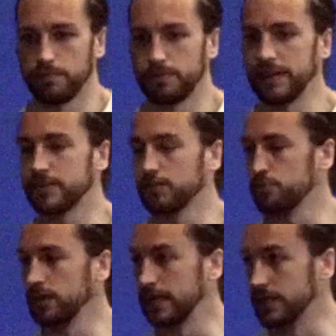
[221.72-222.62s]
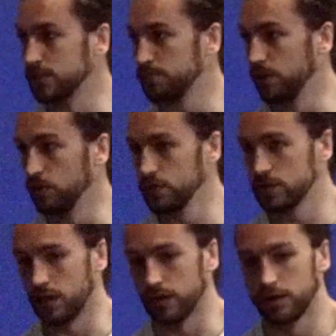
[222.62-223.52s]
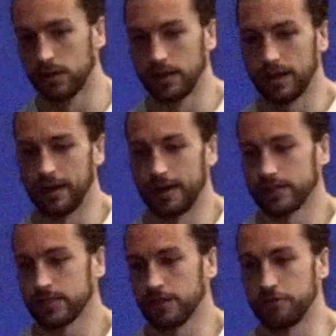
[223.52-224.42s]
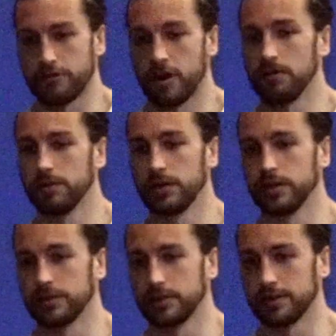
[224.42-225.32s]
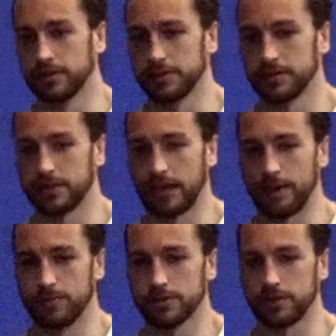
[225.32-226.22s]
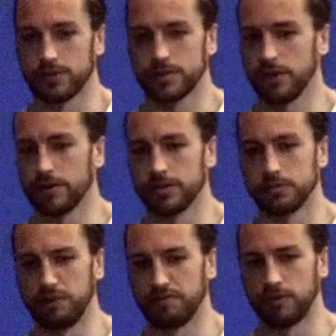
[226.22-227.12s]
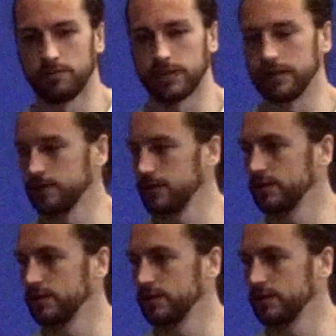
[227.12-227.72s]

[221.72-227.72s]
bits of brilliance, but also just the drama, and it was so good to be involved in.